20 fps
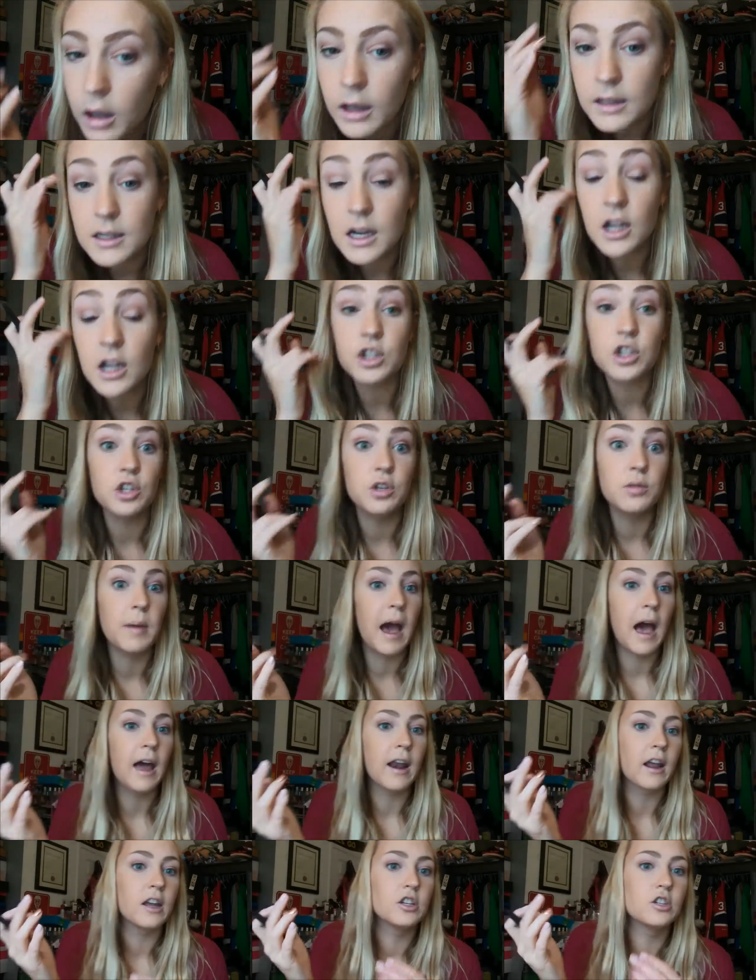It's not too
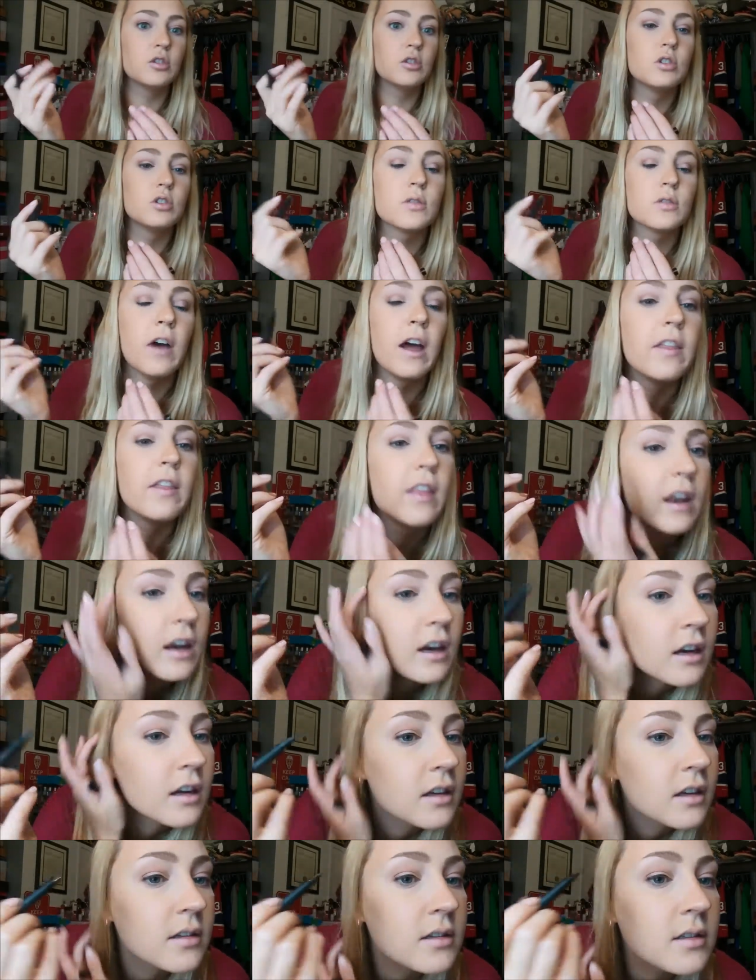bad. I do just find that
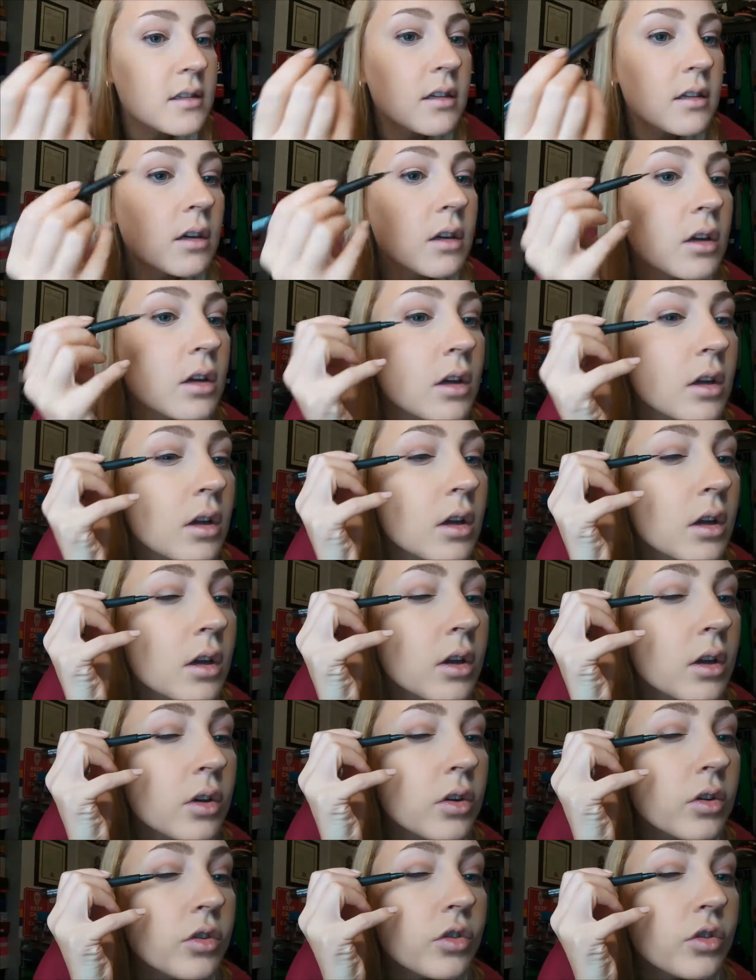it is
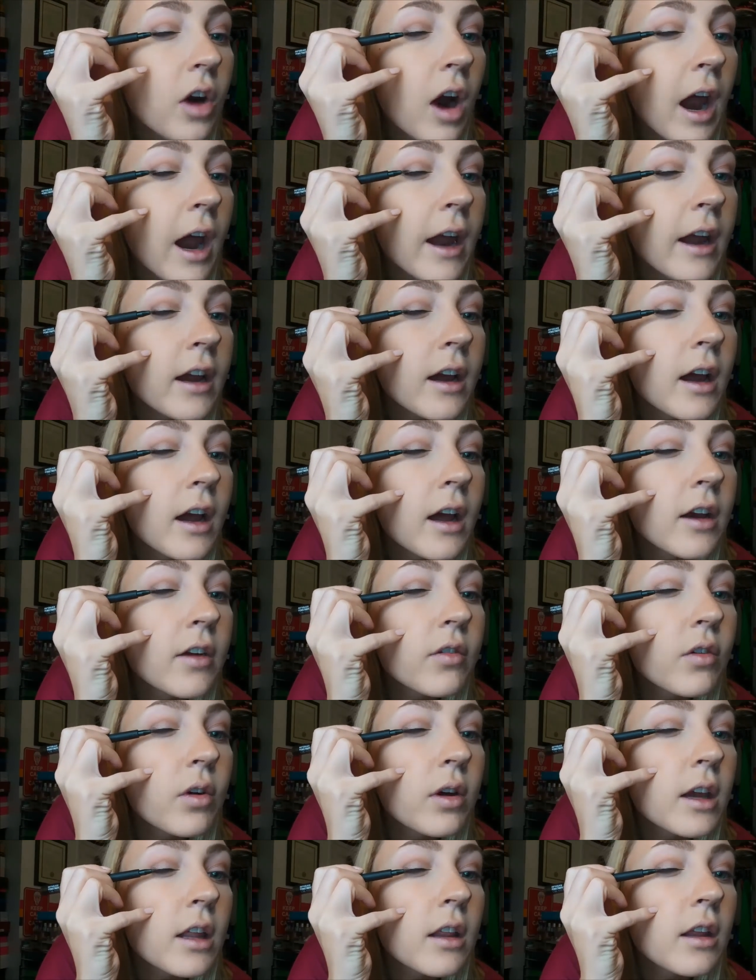drying kind of
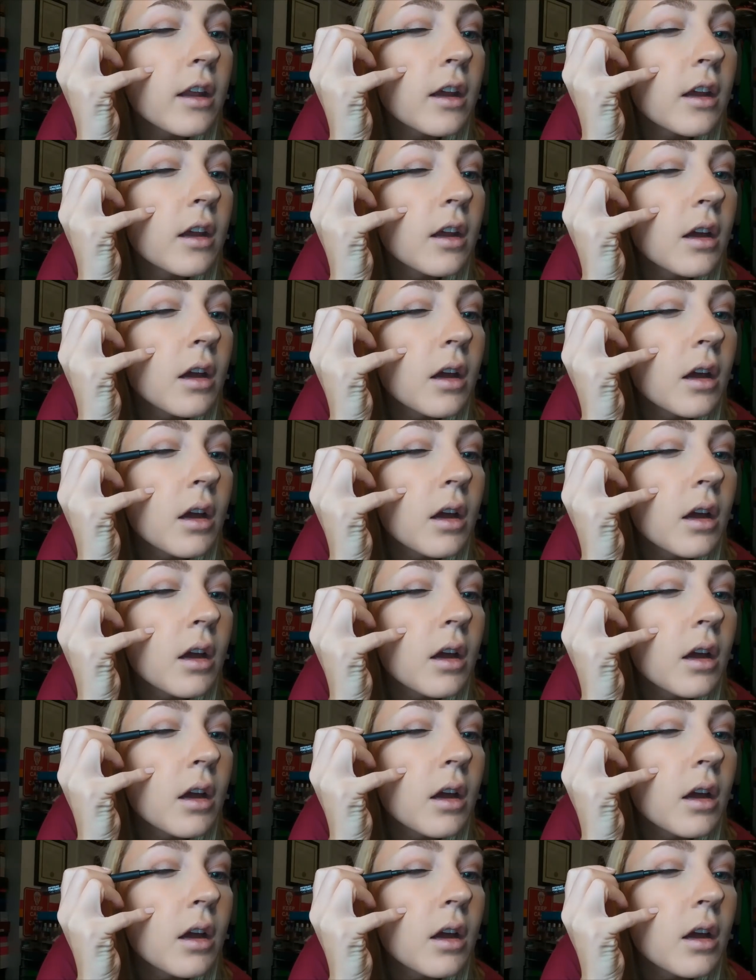quickly.